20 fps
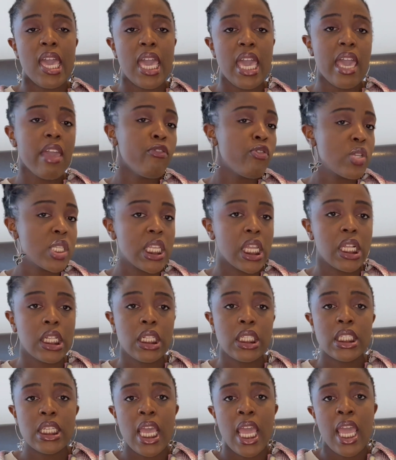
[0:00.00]
every single
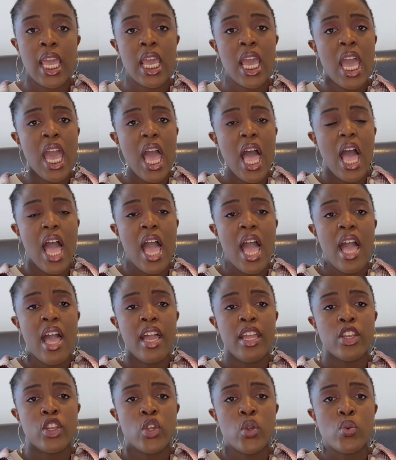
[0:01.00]
day
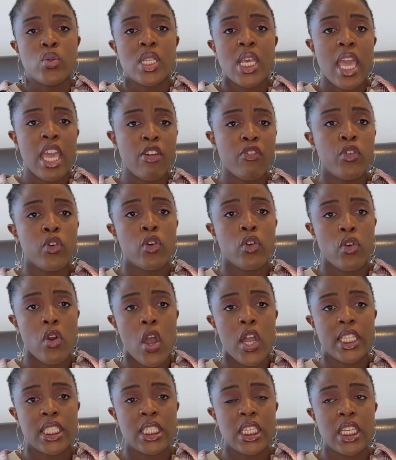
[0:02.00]
and you take for
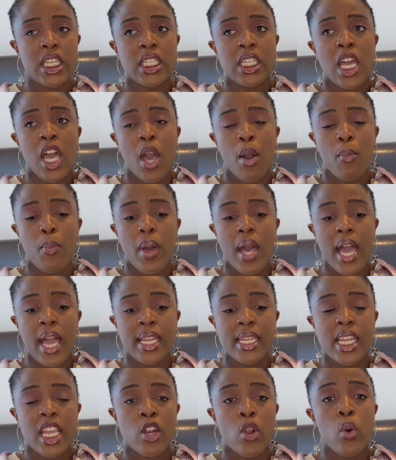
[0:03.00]
granted,
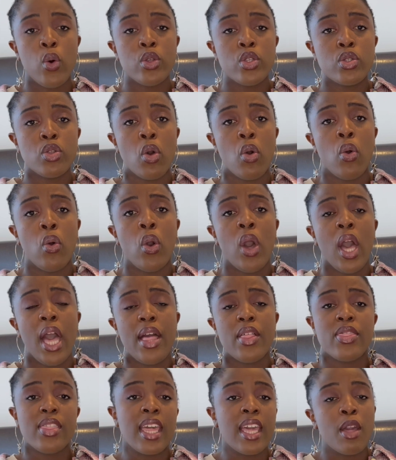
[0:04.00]
and also
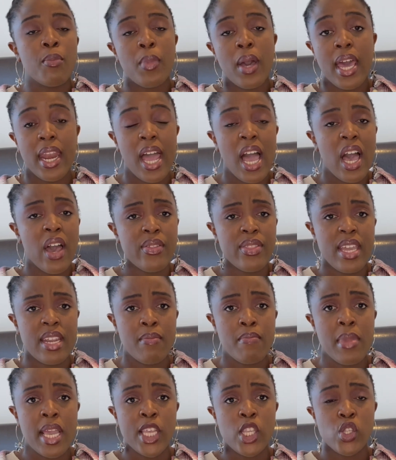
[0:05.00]
think about how that
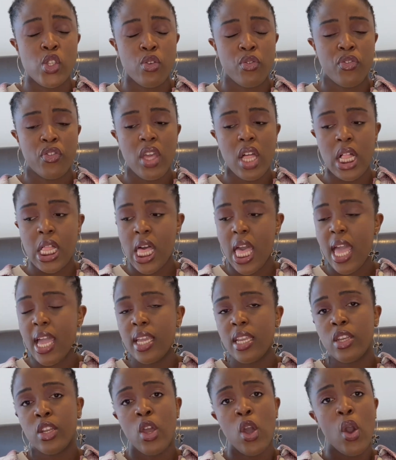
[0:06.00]
makes you feel.
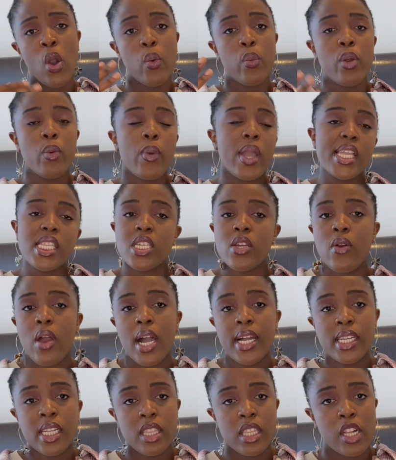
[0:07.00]
And we went
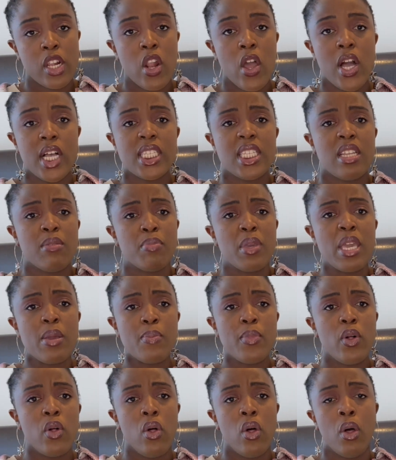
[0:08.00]
around in the class and
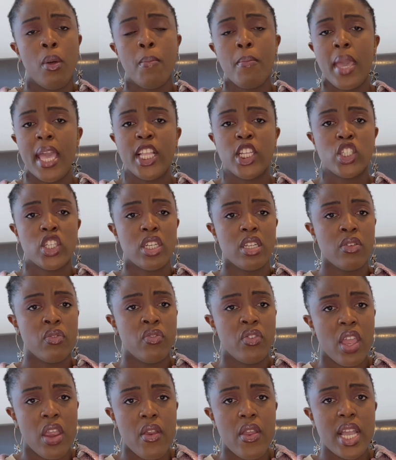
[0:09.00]
people mentioned
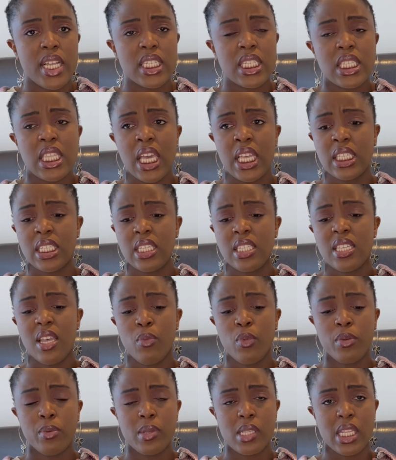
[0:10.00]
various things, and
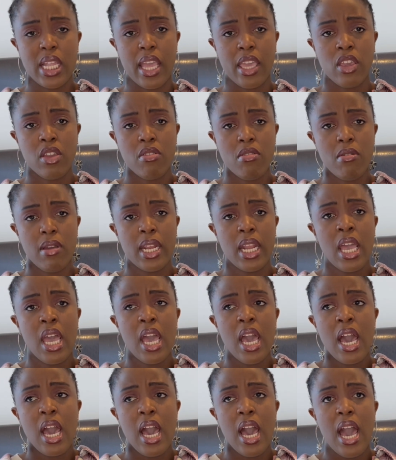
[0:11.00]
someone was like, you know what,
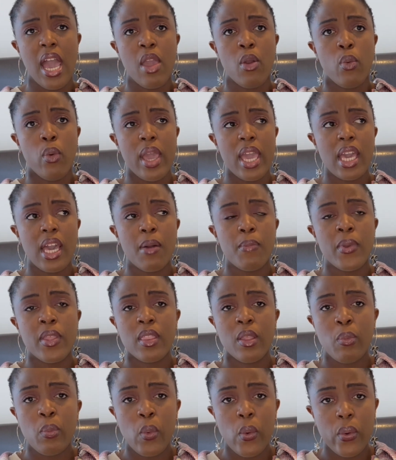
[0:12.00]
I wake up in the
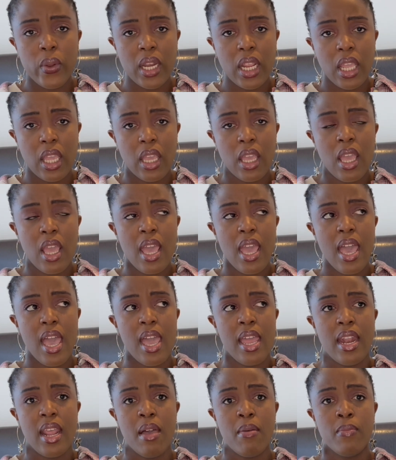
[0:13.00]
morning
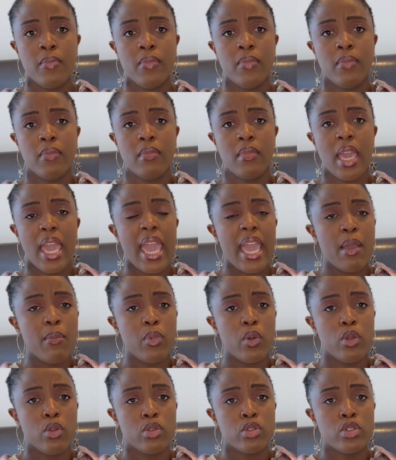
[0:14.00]
and I'm
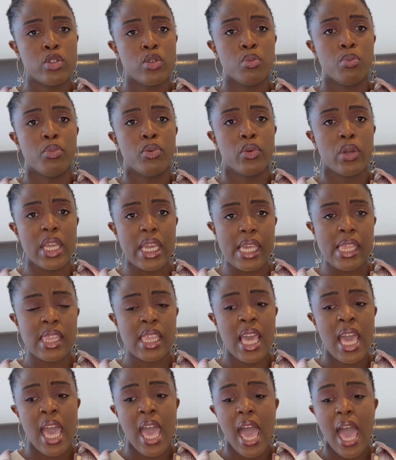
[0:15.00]
able to breathe.
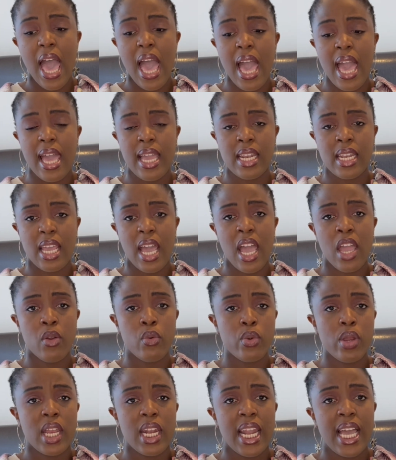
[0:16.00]
And I
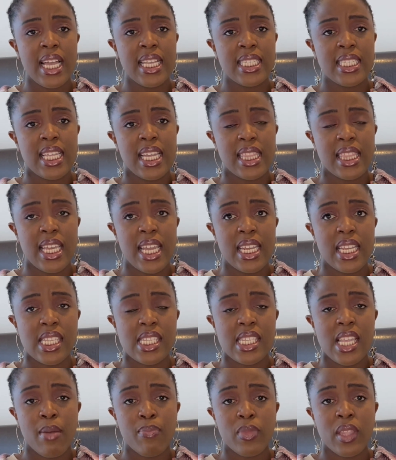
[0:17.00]
realized that that is
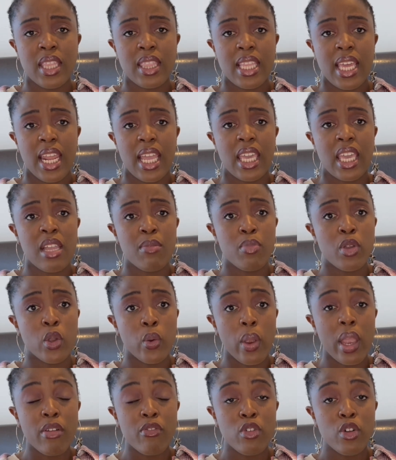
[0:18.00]
something that I can be
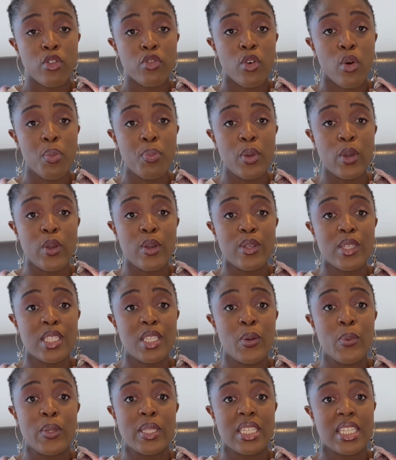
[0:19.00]
grateful for, because
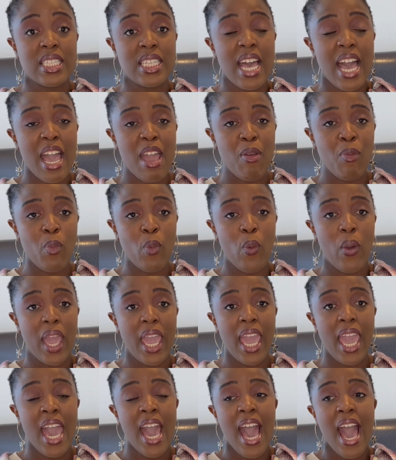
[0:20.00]
there was a time
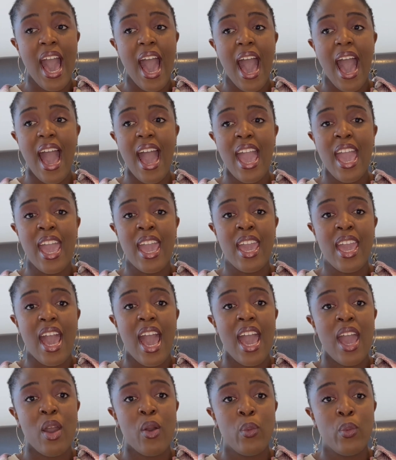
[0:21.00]
where I
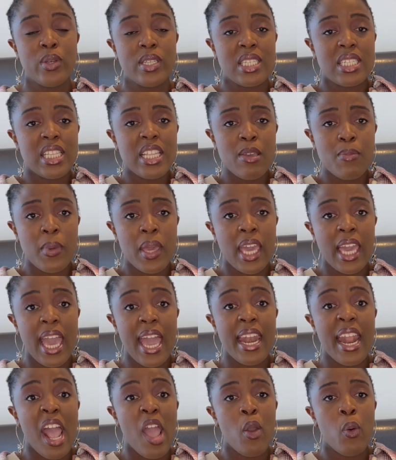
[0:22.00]
was sleeping
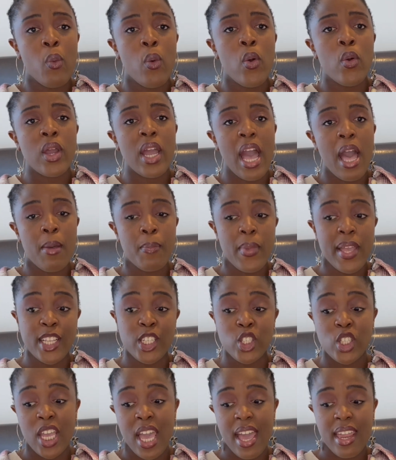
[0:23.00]
and I woke up and
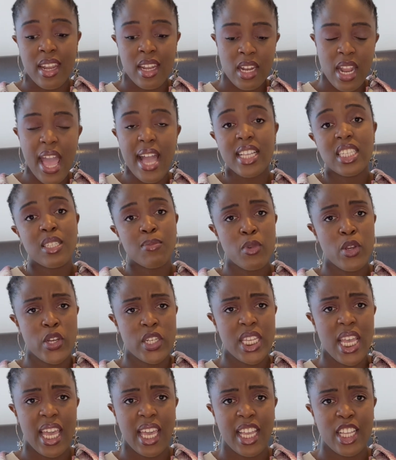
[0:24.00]
she had an asthma
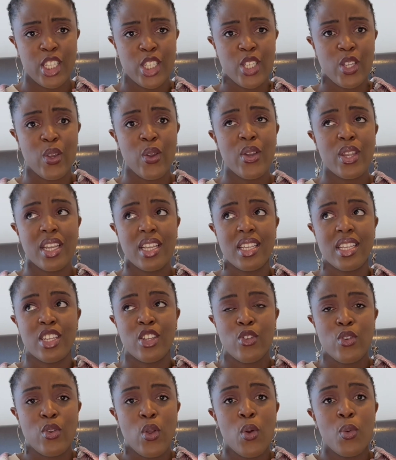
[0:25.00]
attack and she couldn't,
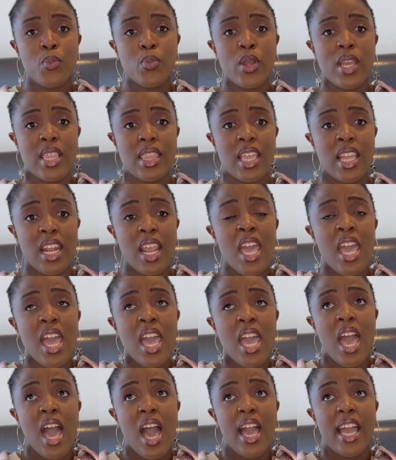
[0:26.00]
breathe. And
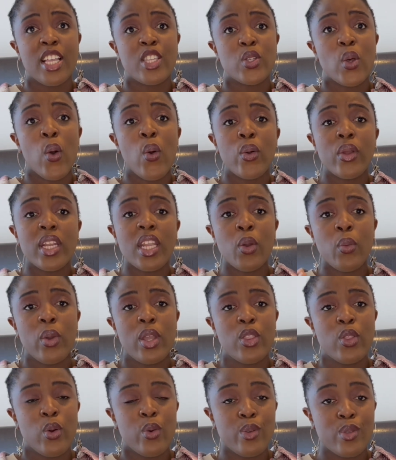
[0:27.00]
it's only
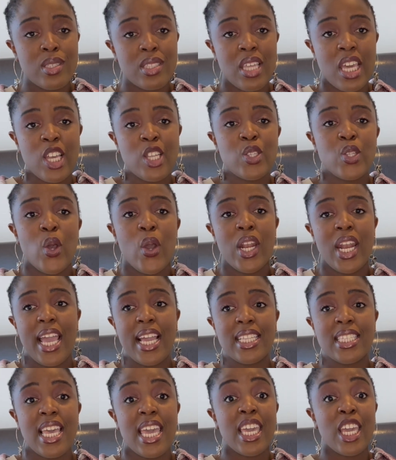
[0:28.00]
when those things are like
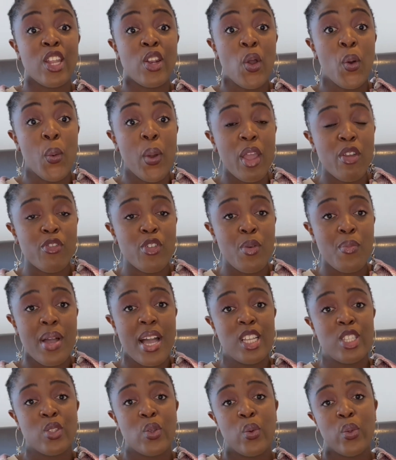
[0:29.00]
taken away from
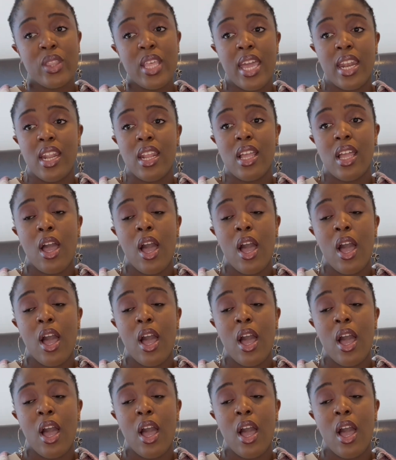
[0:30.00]
us, or that